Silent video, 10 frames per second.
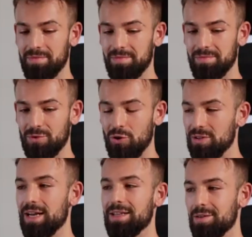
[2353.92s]

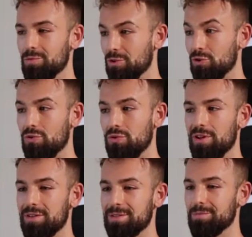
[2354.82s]
connecting with cool,
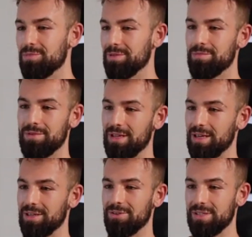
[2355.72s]
awesome people
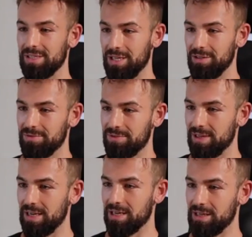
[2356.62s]
like yourself,
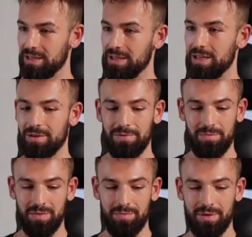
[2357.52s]
like a lot of
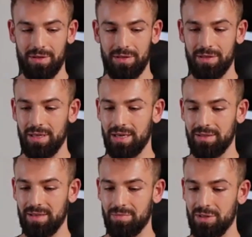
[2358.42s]
people that
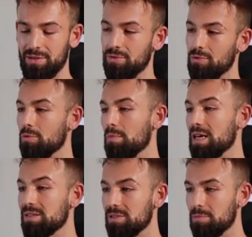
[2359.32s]
I meet through
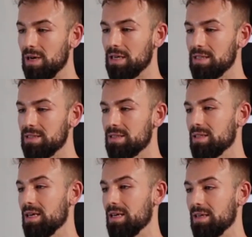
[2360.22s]
masterminds.
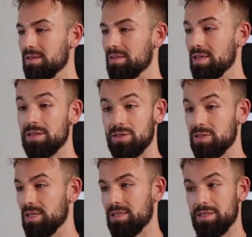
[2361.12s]
The
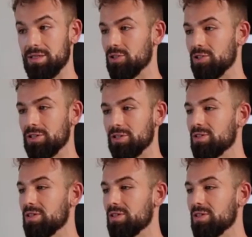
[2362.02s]
internet is just,